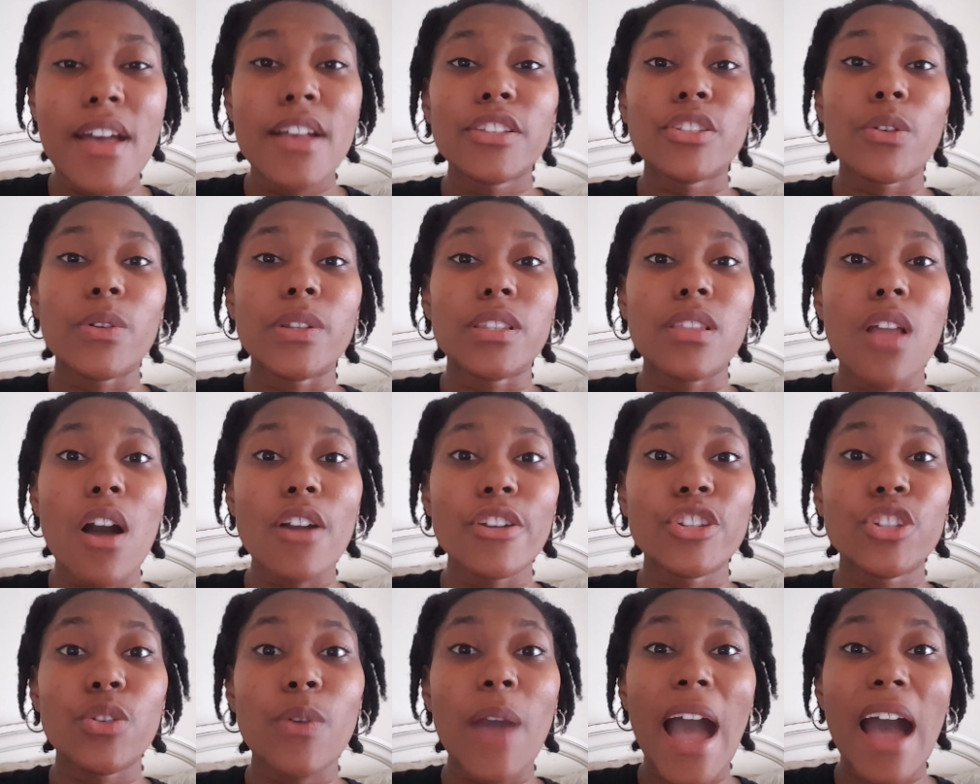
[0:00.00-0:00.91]
So as
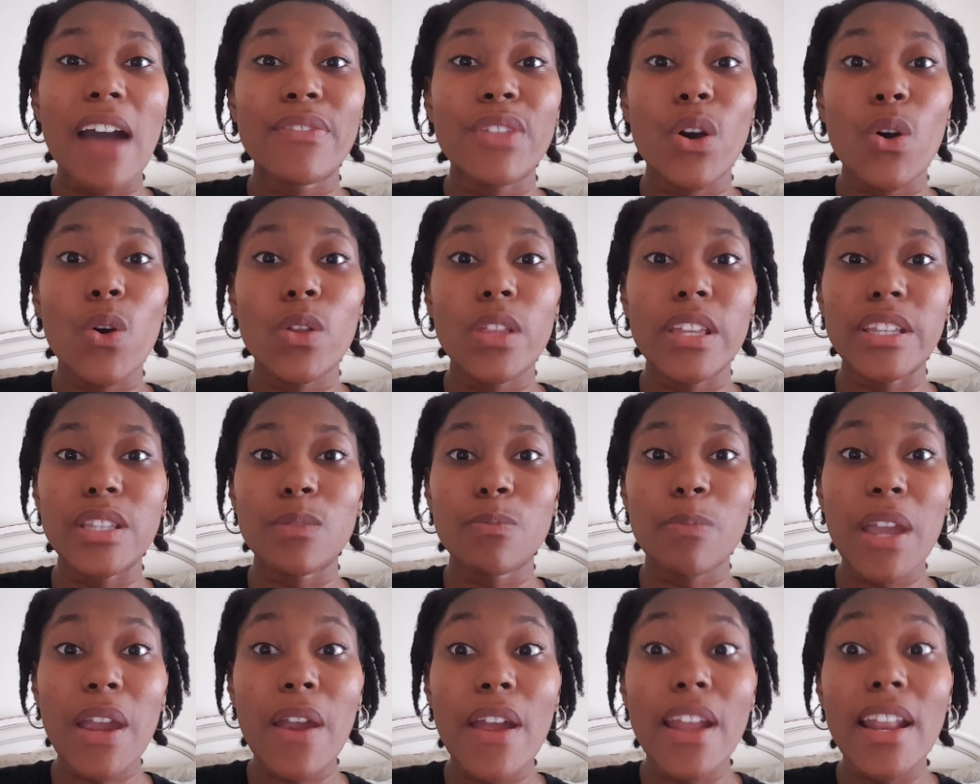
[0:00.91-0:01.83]
long as you have the Holy
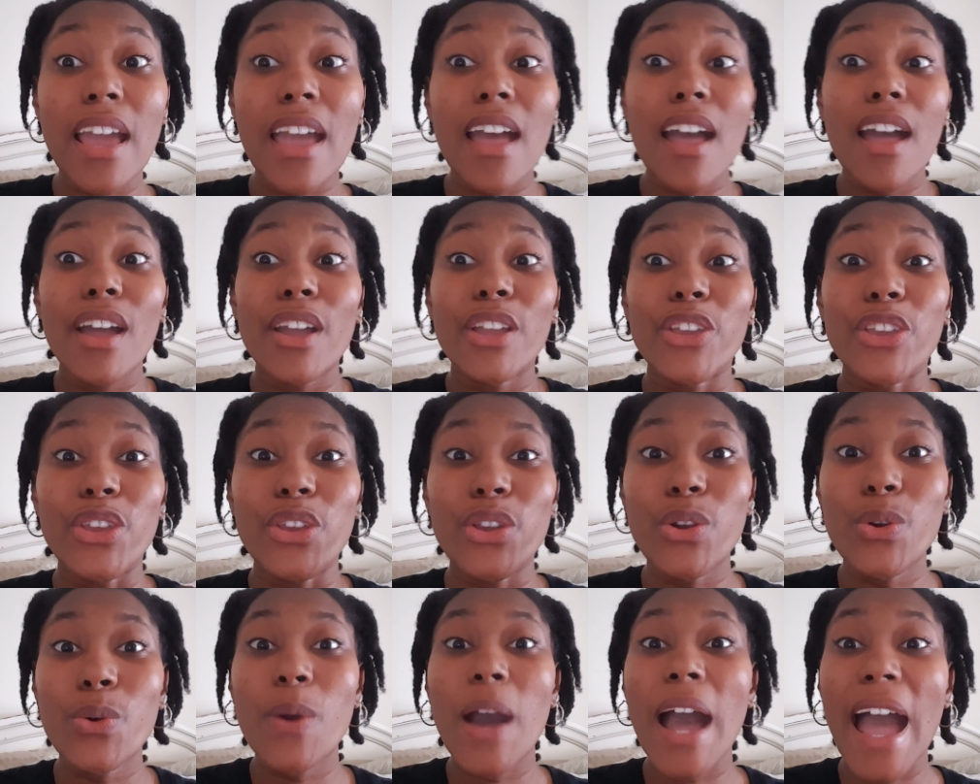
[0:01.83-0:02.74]
Spirit,
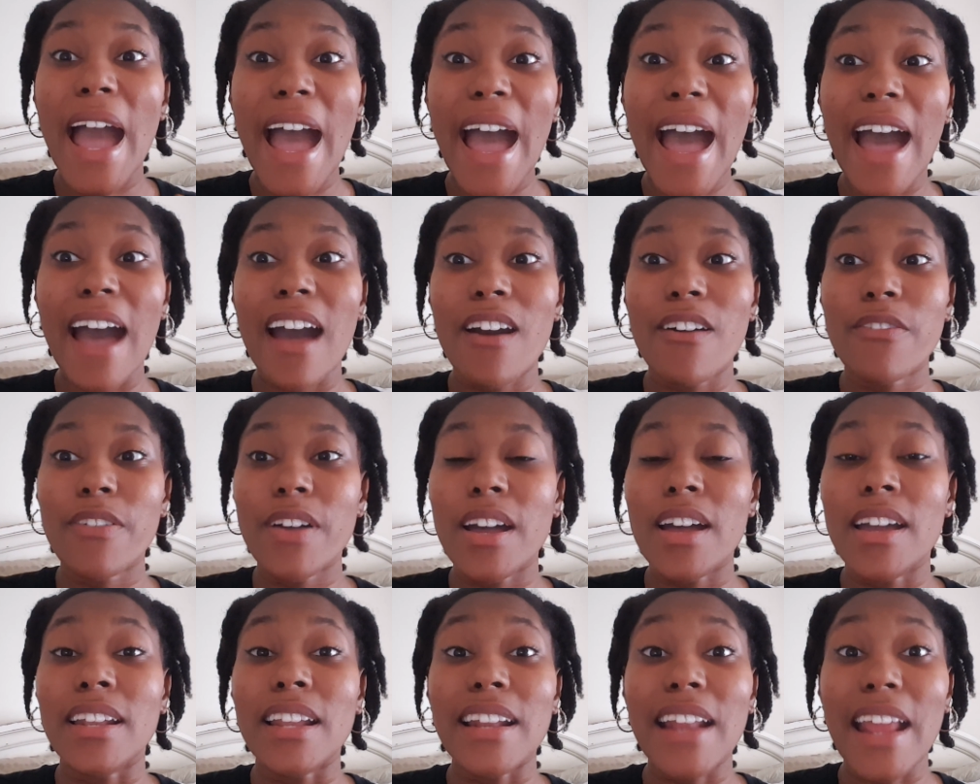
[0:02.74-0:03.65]
you have
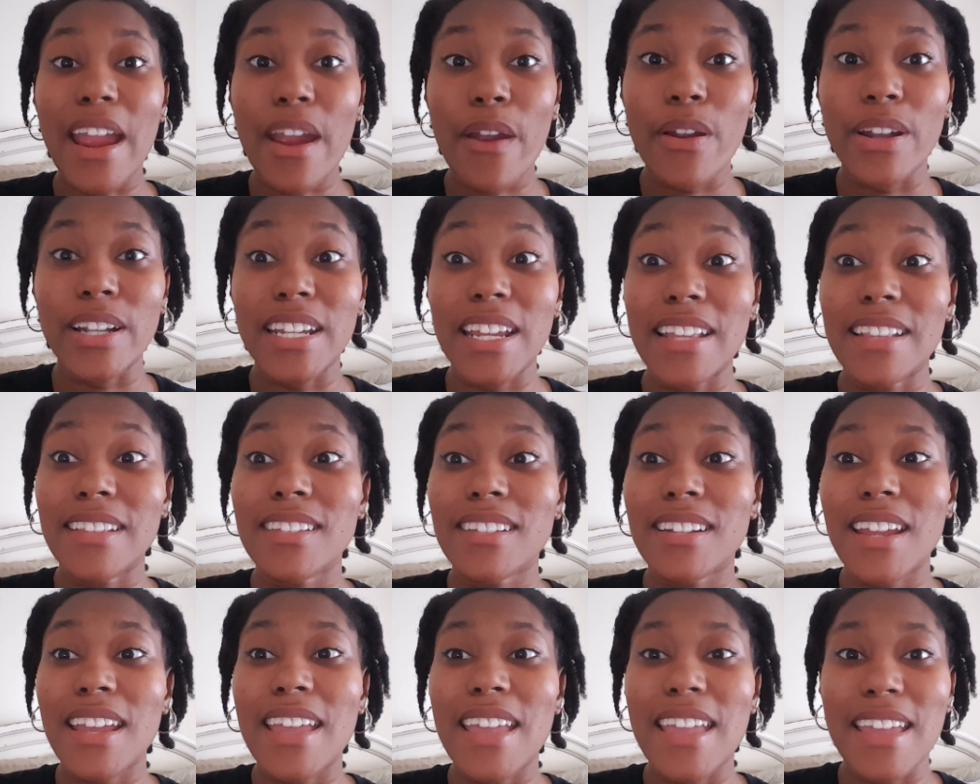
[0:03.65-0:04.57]
an
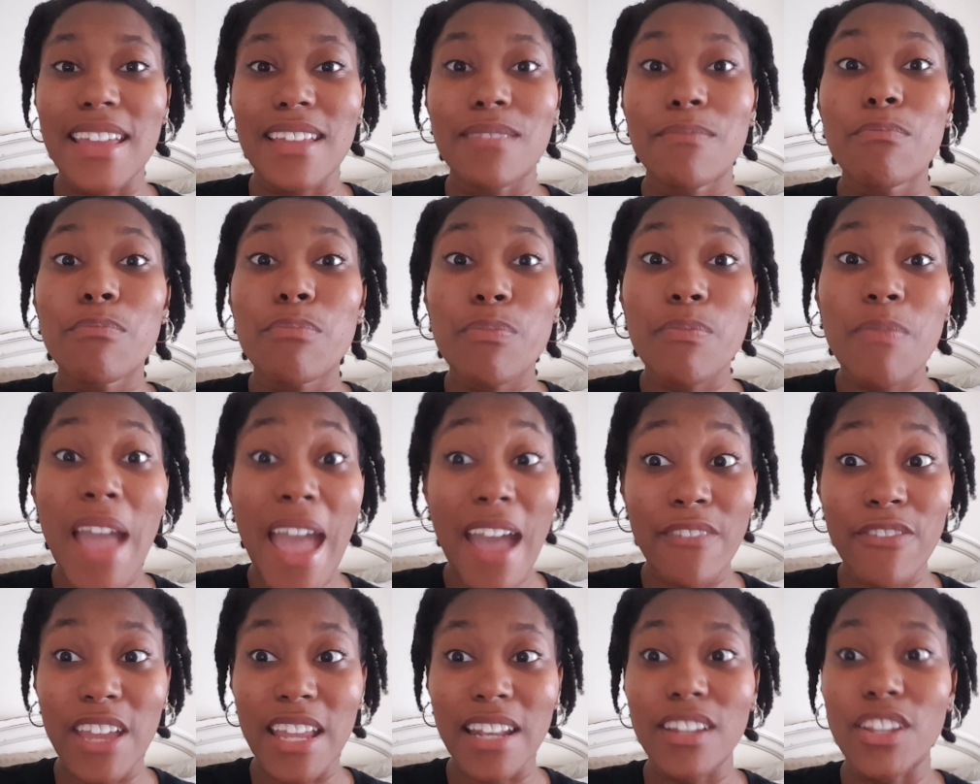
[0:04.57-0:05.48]
inheritance in
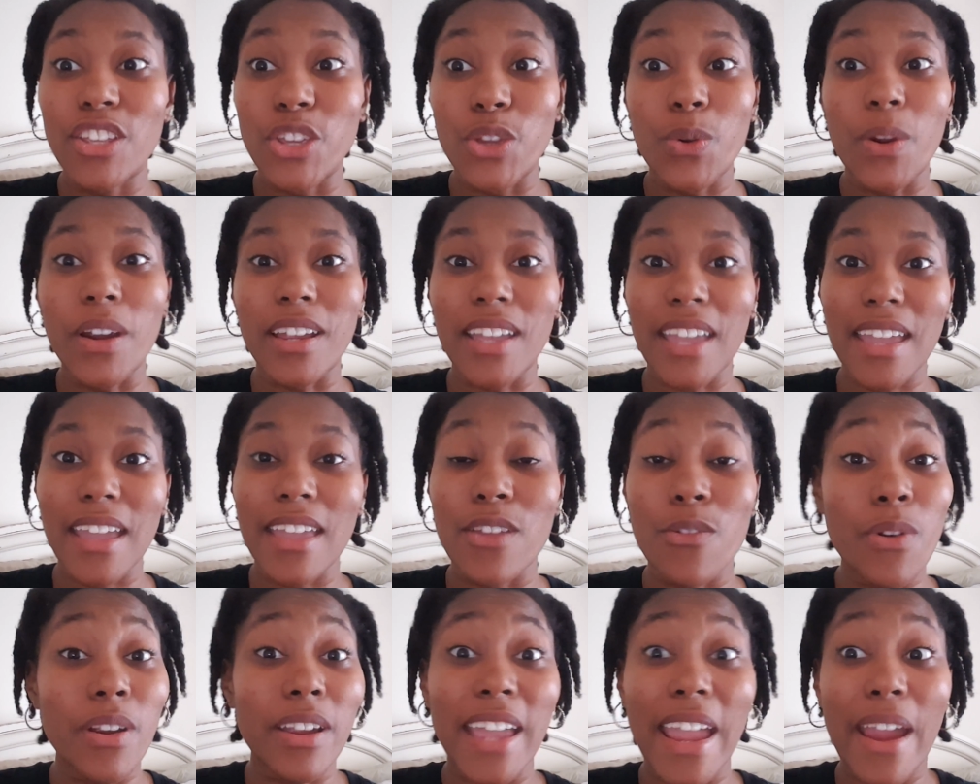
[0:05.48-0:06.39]
heaven. You
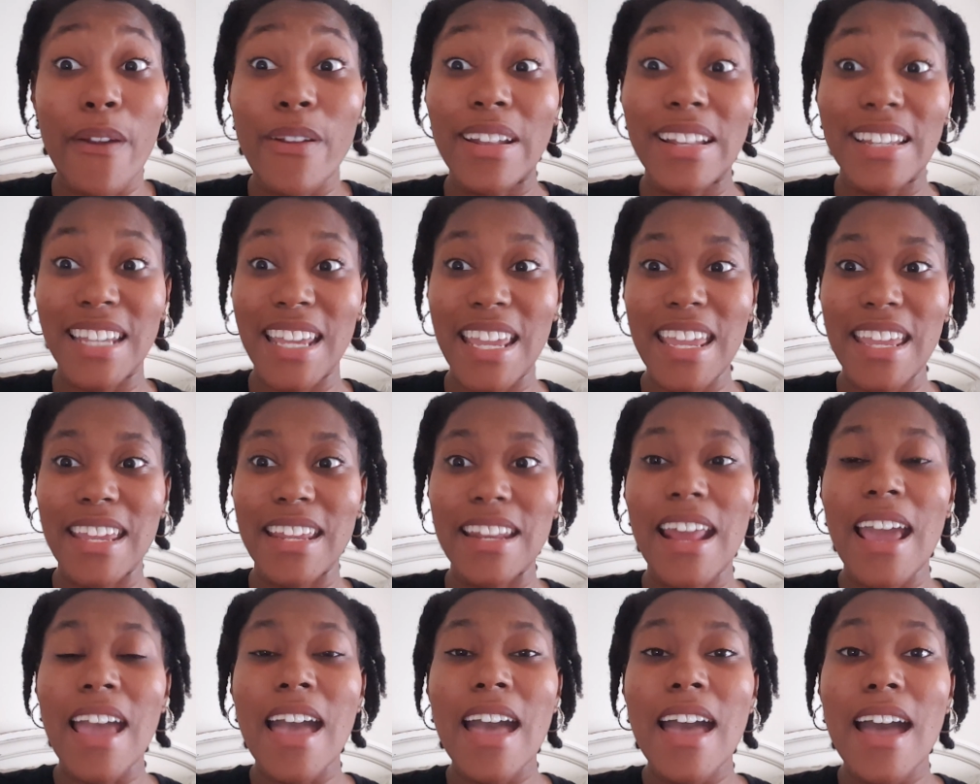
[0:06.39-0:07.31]
are
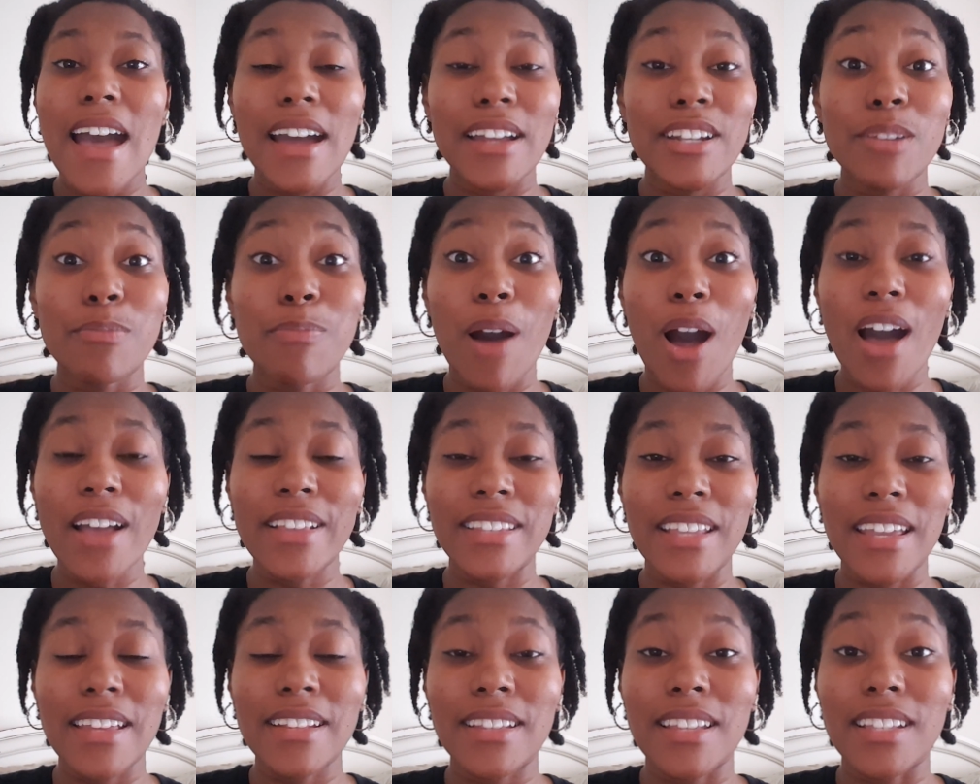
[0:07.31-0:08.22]
guaranteed a
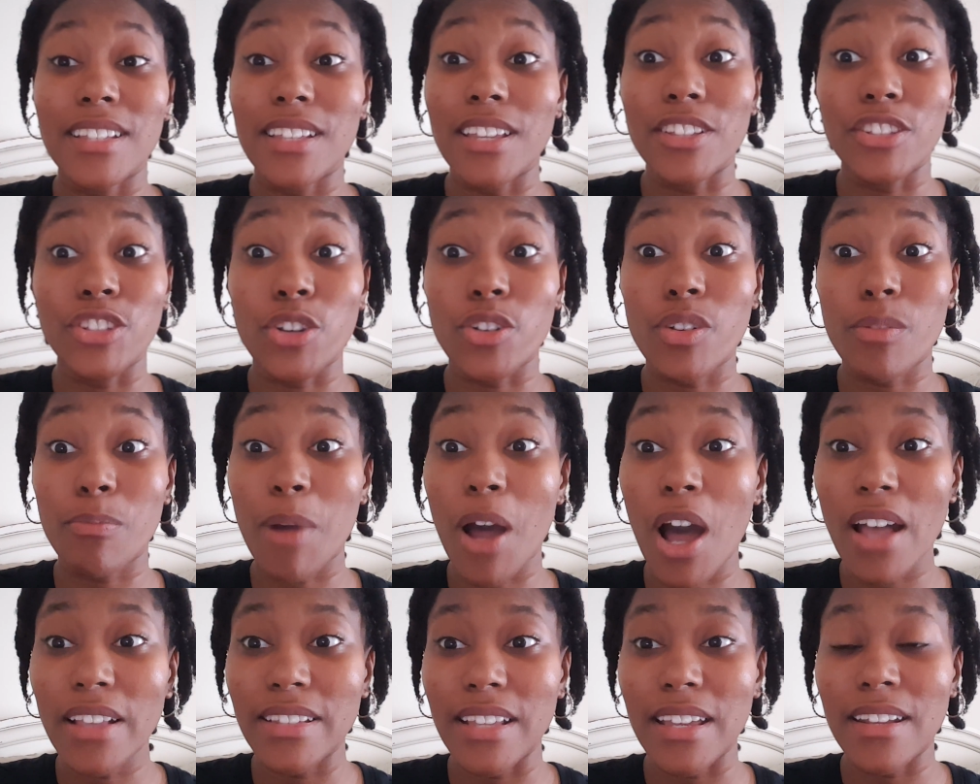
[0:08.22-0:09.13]
deposit. It's your
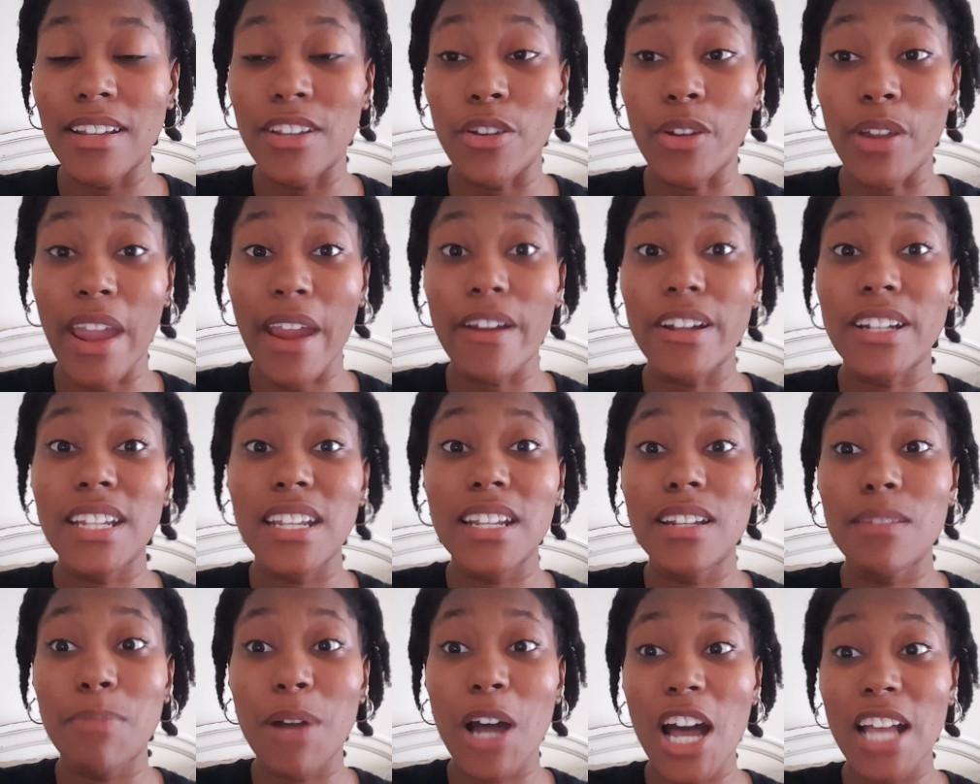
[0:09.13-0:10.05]
deposit, your
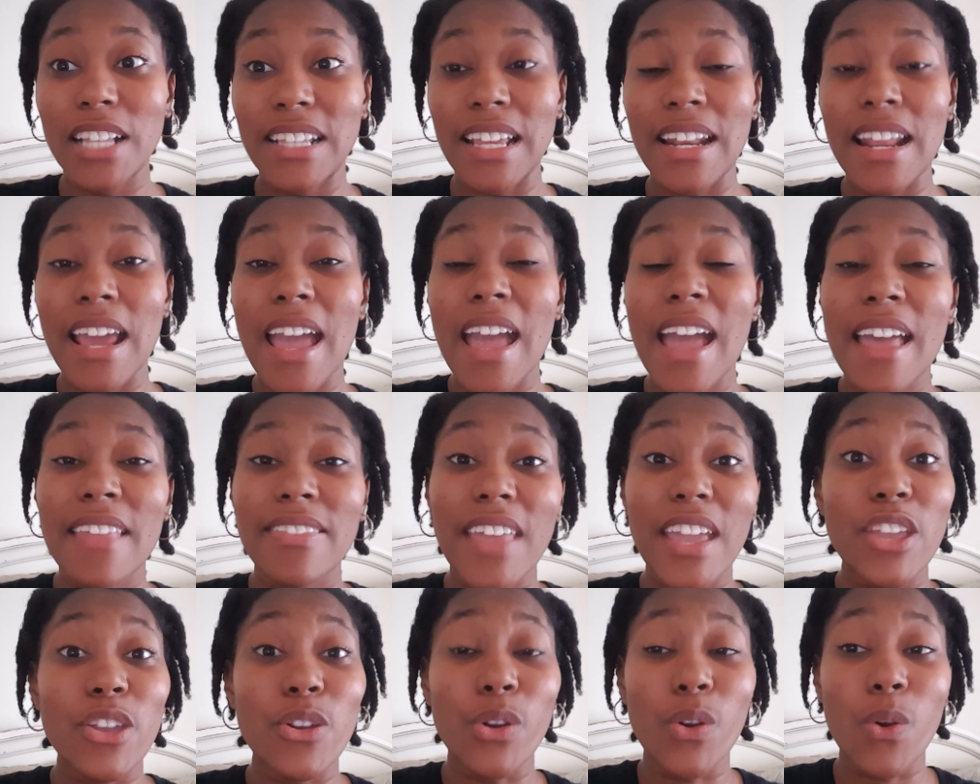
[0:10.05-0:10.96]
guaranteed deposit,
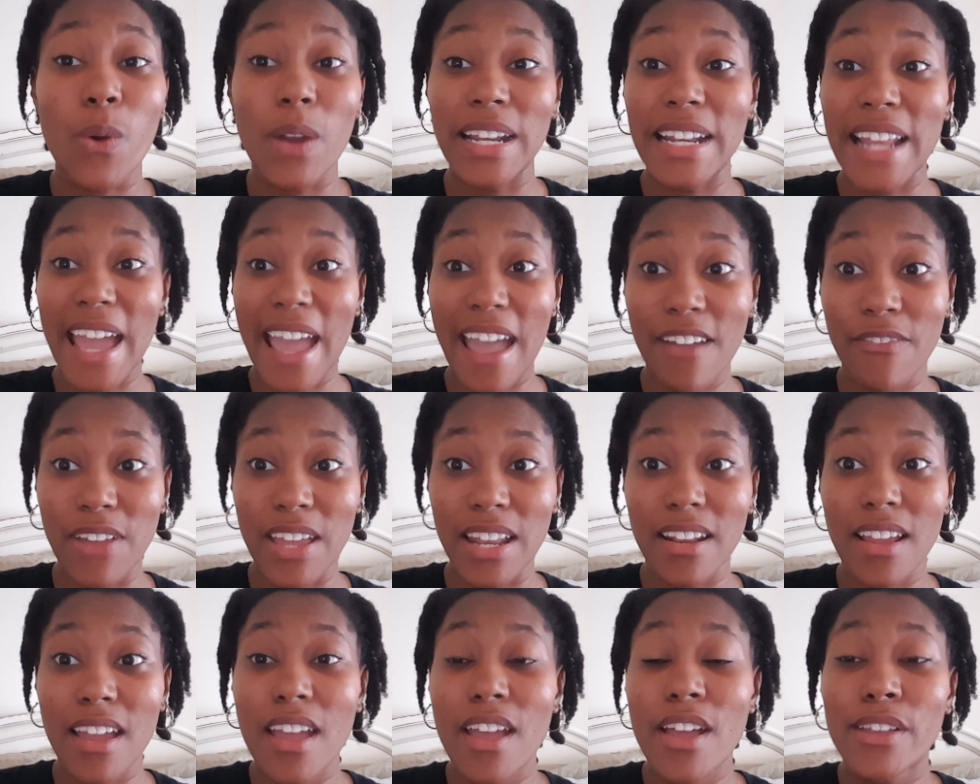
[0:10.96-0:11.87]
that you're going to
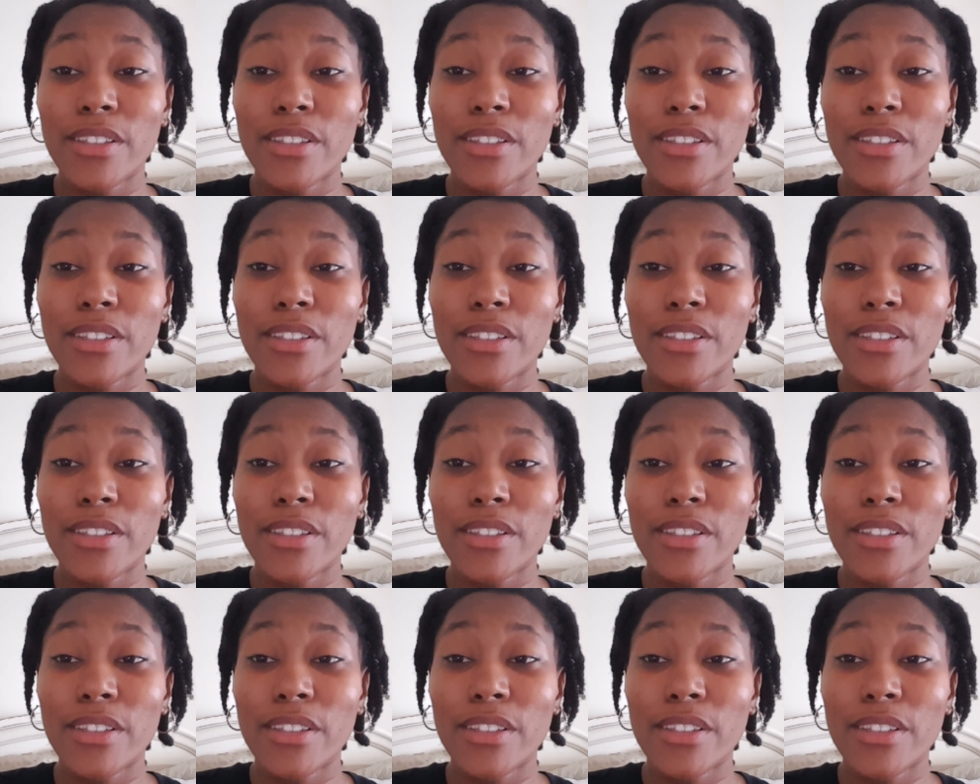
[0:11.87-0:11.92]
heaven.